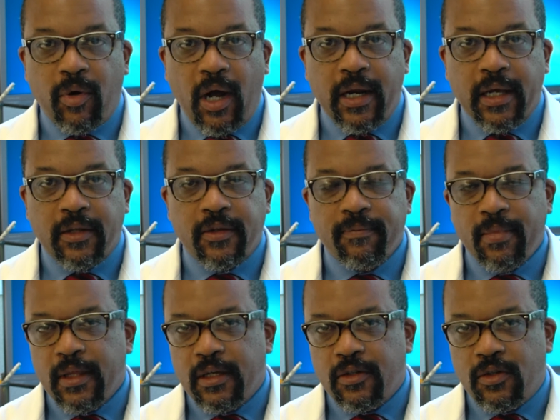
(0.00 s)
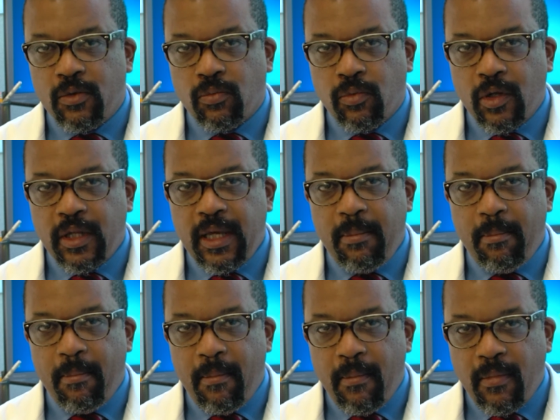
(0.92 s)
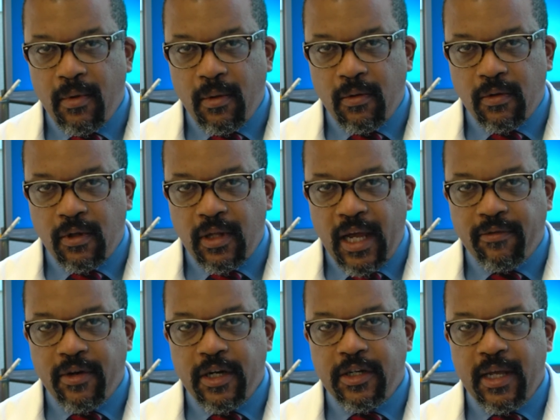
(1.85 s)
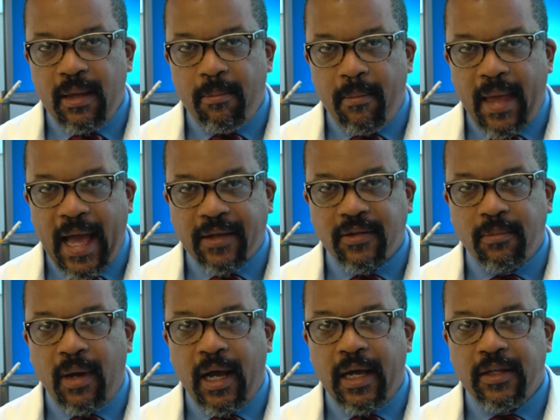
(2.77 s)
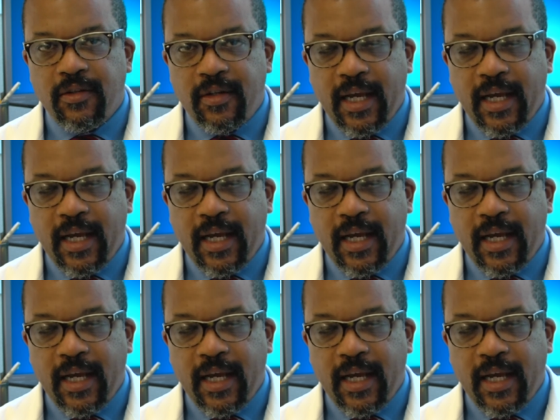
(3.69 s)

products to really leverage and maximize